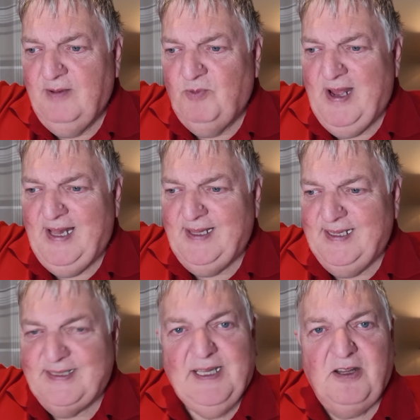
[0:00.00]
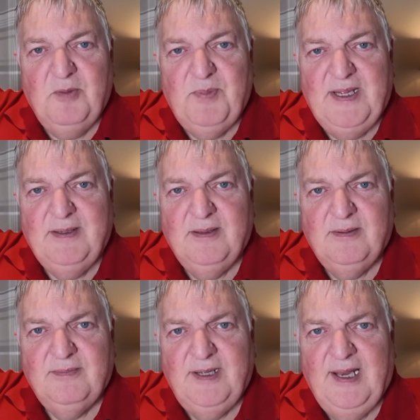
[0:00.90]
Well, instead of them being
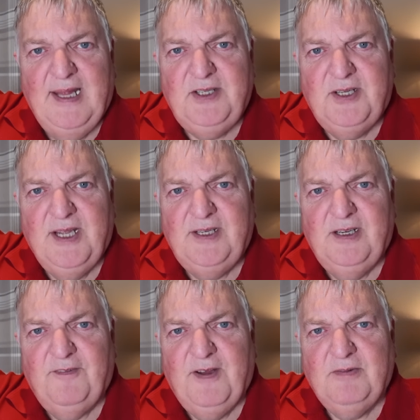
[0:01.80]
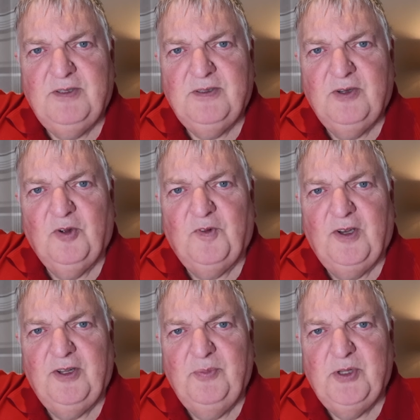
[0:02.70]
ill-educated, I found an awful
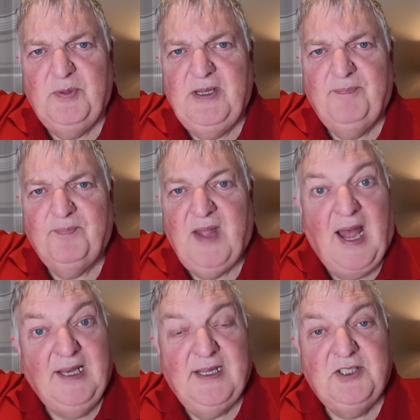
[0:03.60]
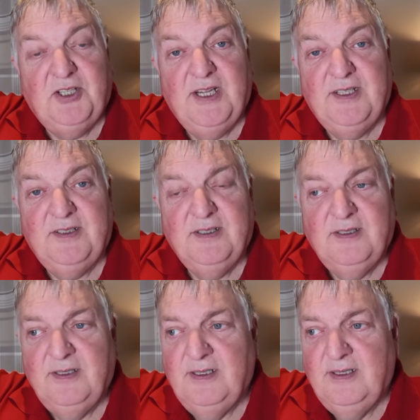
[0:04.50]
lot of them to be highly educated.
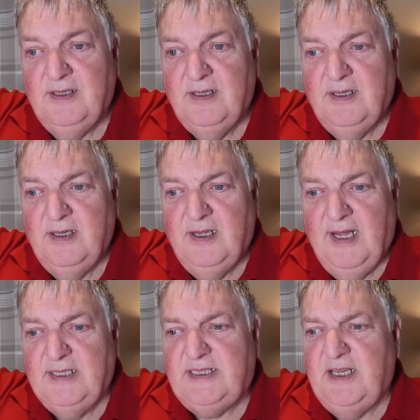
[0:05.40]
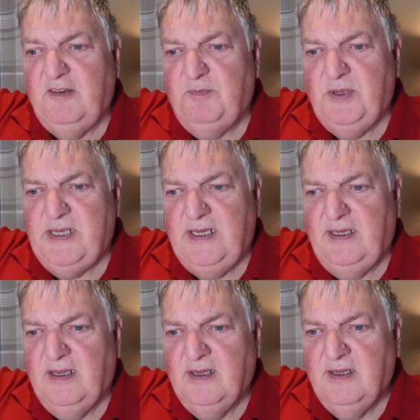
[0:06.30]
Instead of
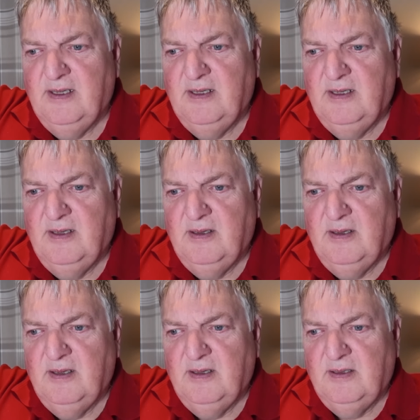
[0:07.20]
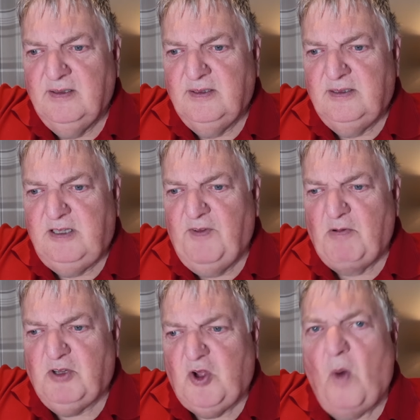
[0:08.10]
being
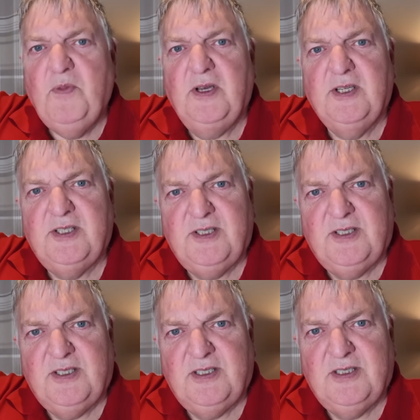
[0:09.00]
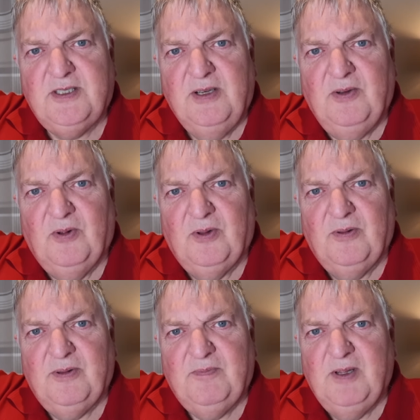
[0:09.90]
devout communists and
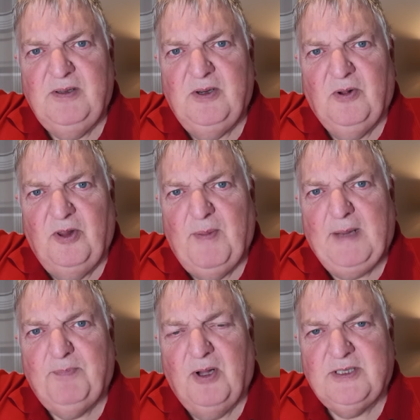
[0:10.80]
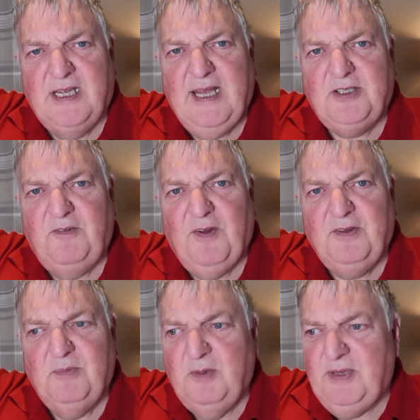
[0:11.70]
all, you know, all the bad parts, I actually
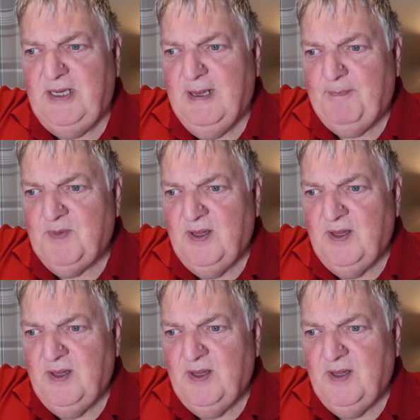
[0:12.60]
found them to be